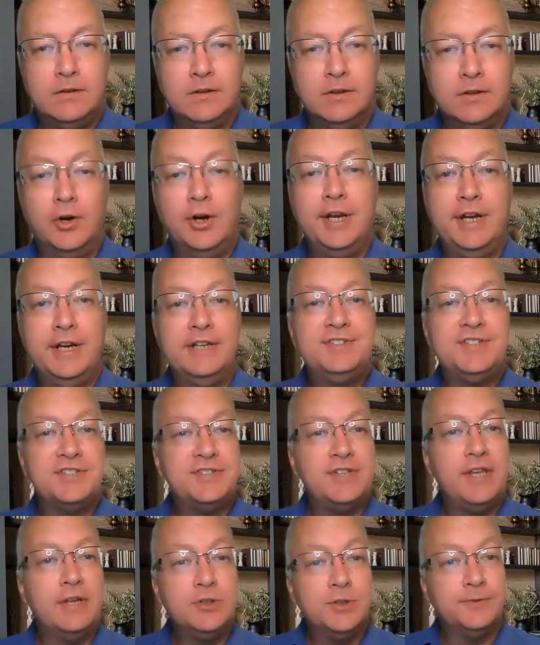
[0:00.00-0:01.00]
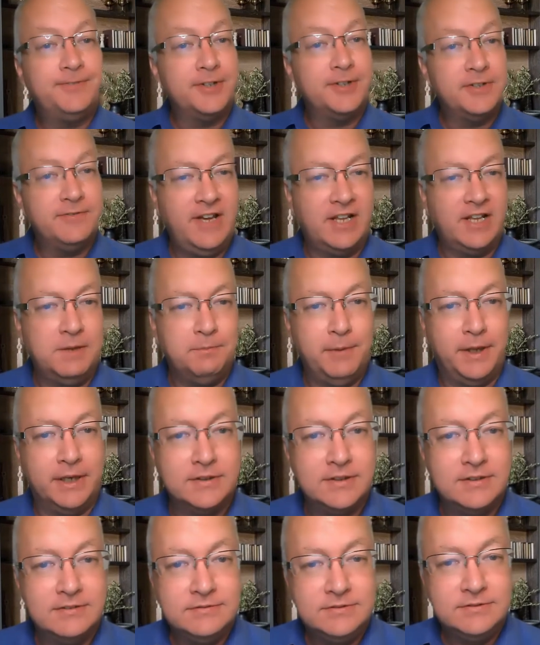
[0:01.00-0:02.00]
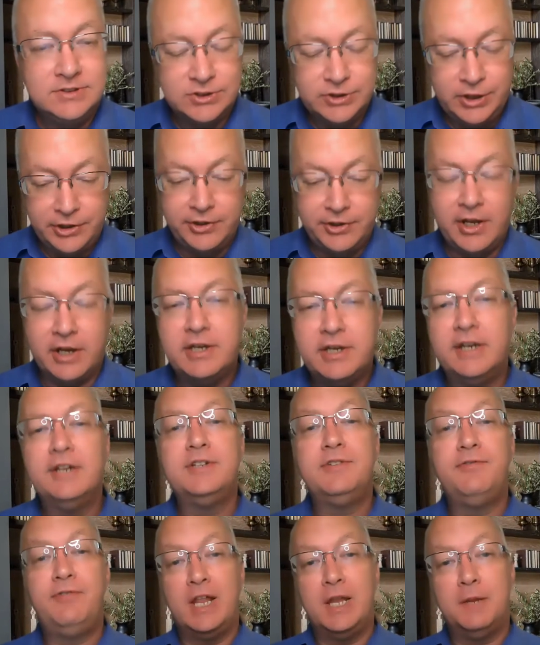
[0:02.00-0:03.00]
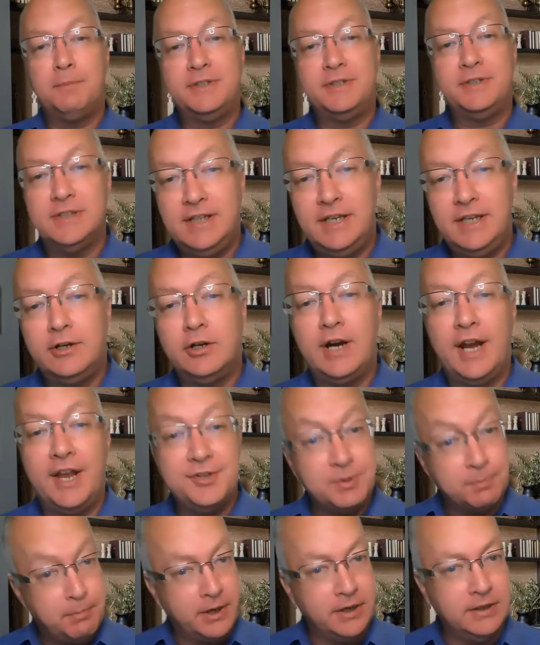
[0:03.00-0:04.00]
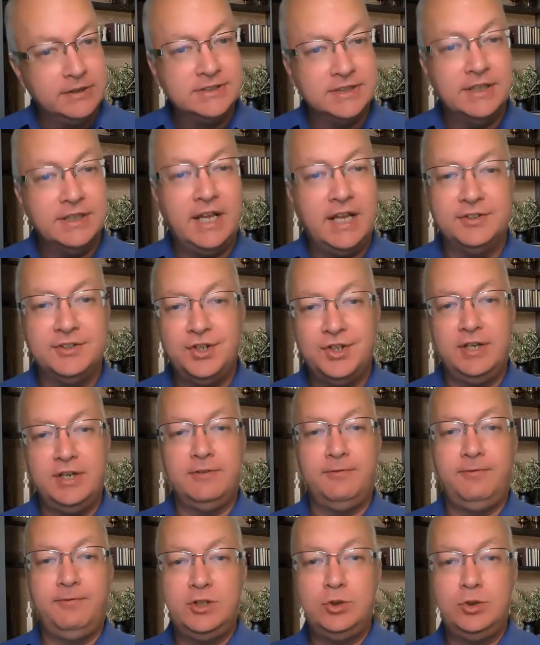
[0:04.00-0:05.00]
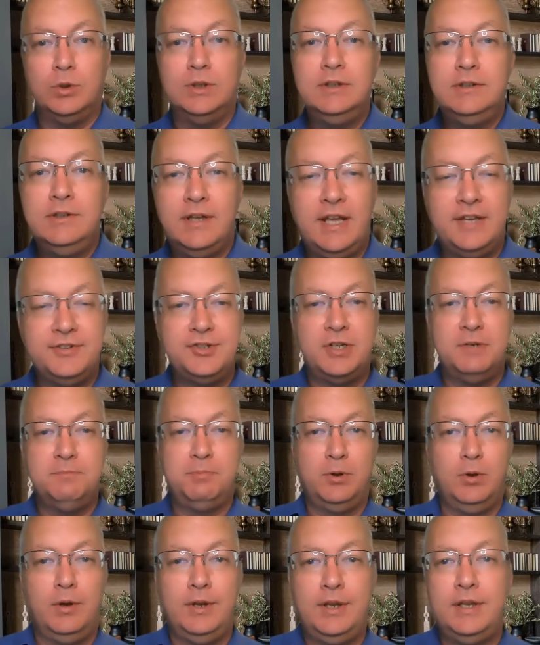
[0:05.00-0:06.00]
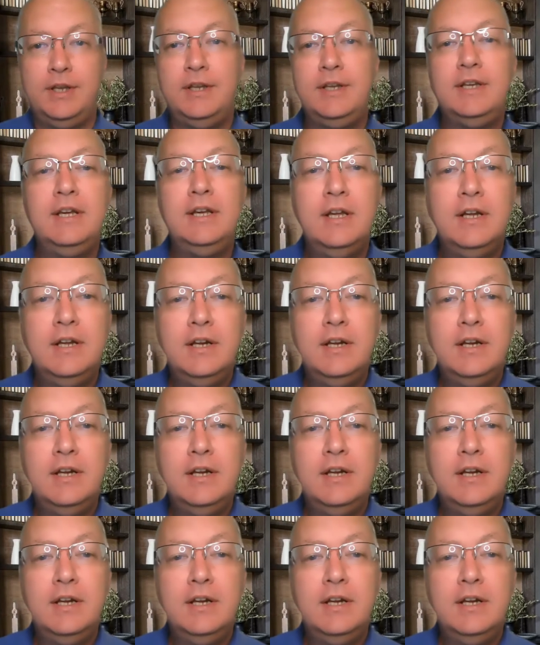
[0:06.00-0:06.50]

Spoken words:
Learning is essential for development. So you're not going to develop as a leader, as a person, as an individual, as an employee,